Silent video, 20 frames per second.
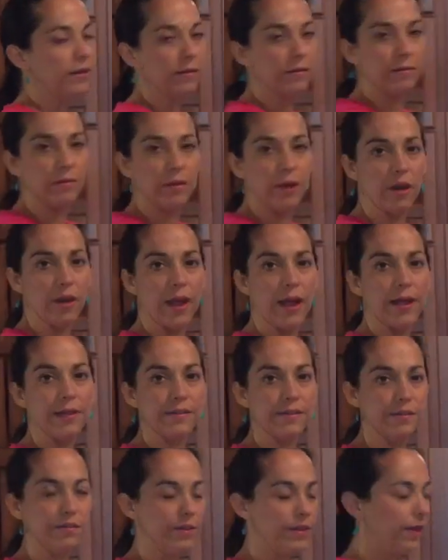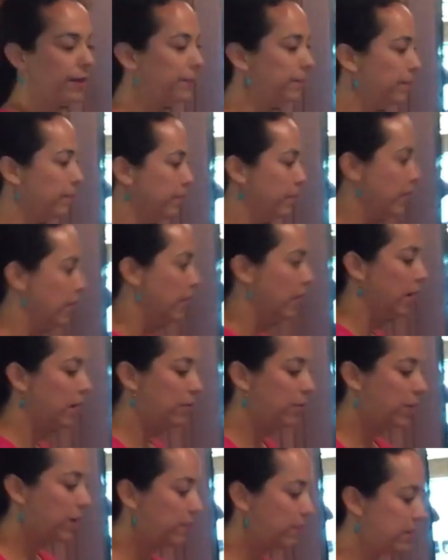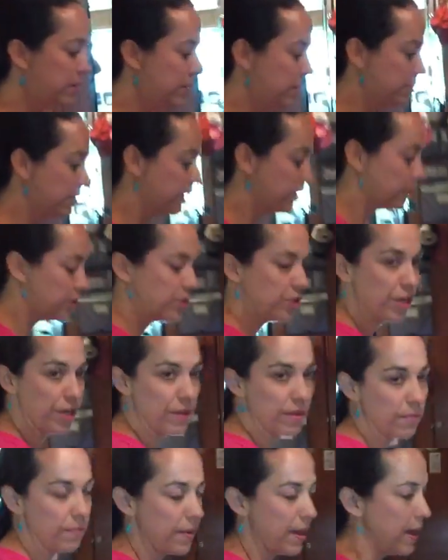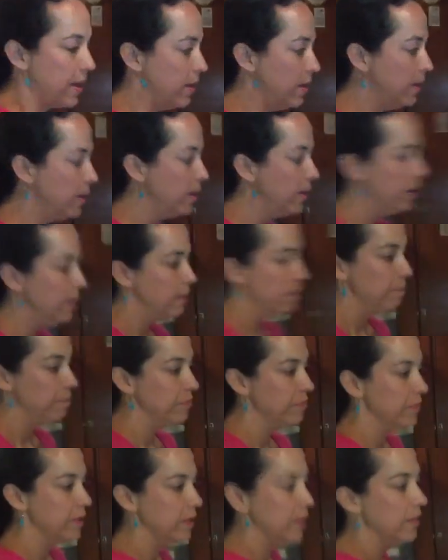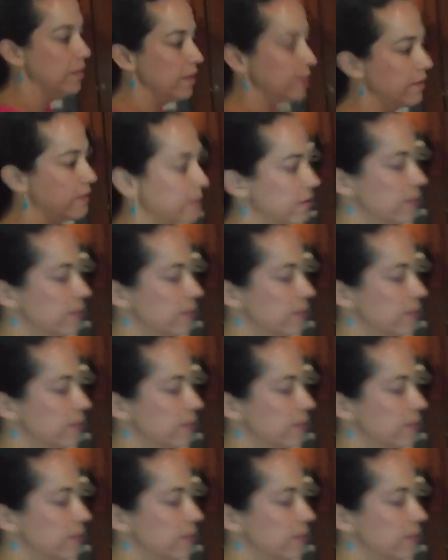and our hats over there. All right, we'll come on this way and I'll show you the bed. This